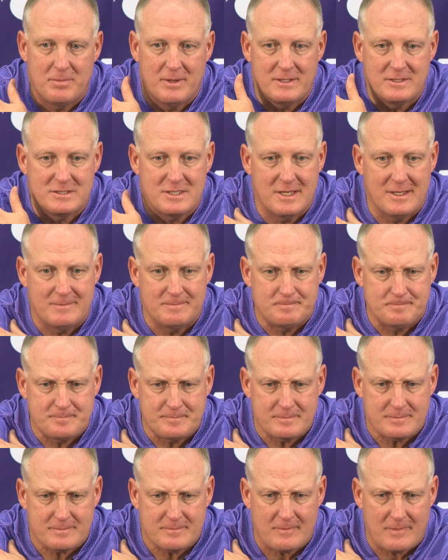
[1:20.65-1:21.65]
But um,
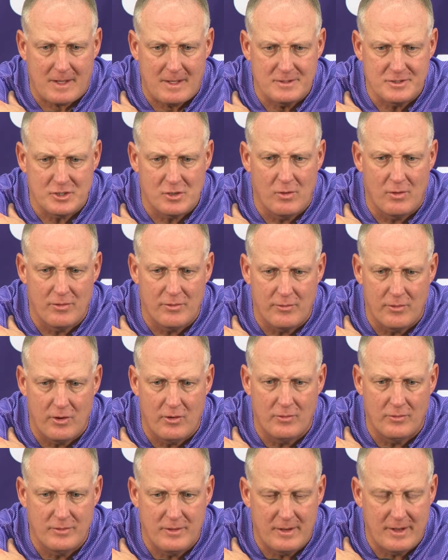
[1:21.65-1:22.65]
to go on the
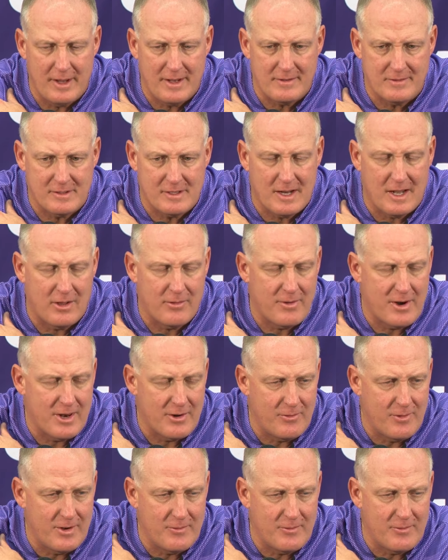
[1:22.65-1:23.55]
road at Colorado,